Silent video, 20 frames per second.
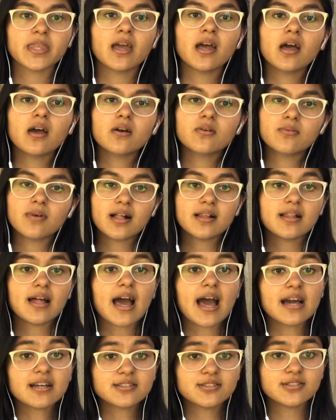Well,
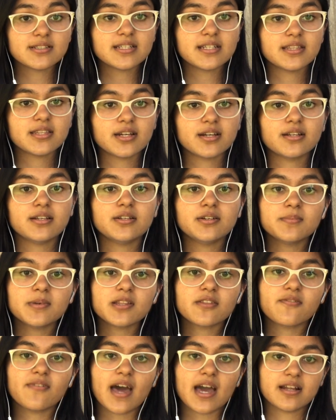actually, there are numerous
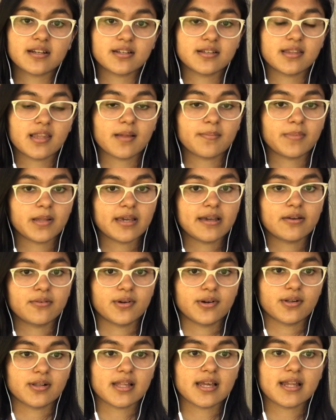factors that play a role
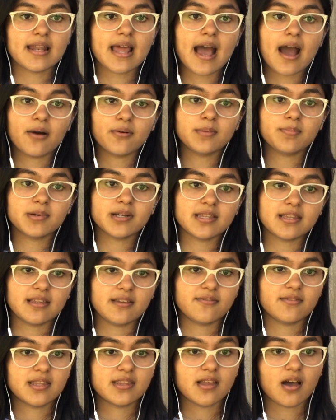in how we perceive
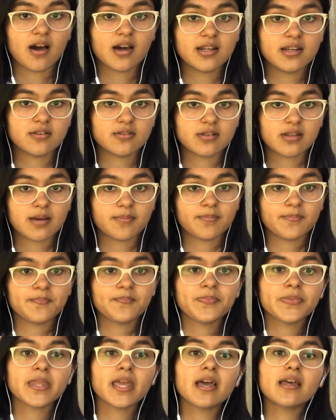this audio clip.
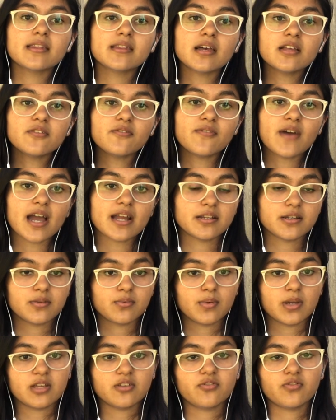Such factors
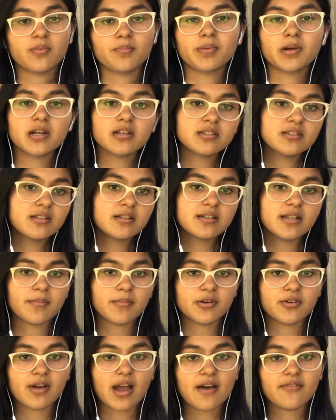range from personal
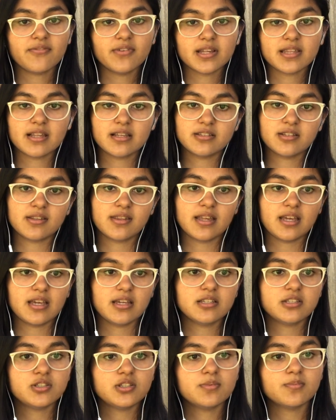demographics such as
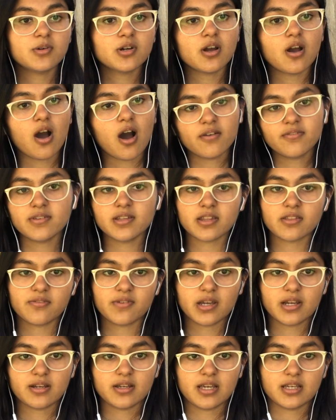age to more obvious
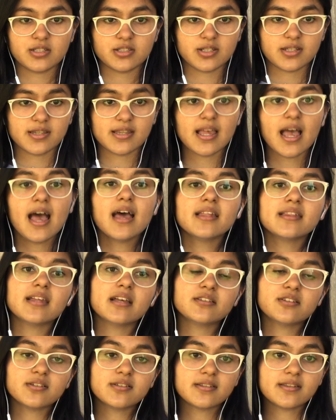variations, such
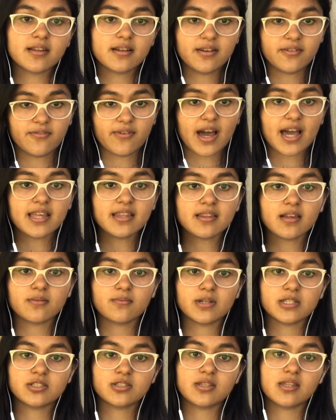as the device on
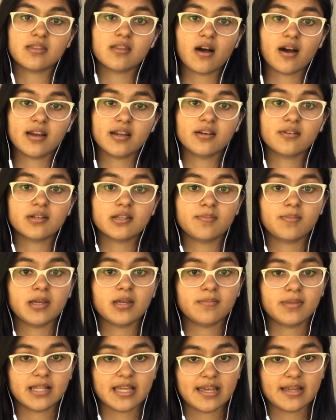which this audio is being
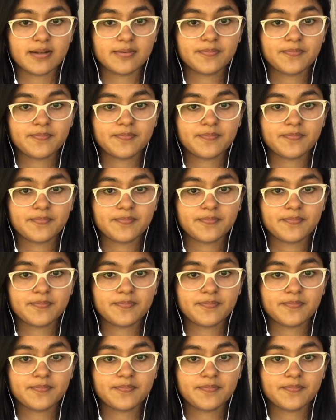played.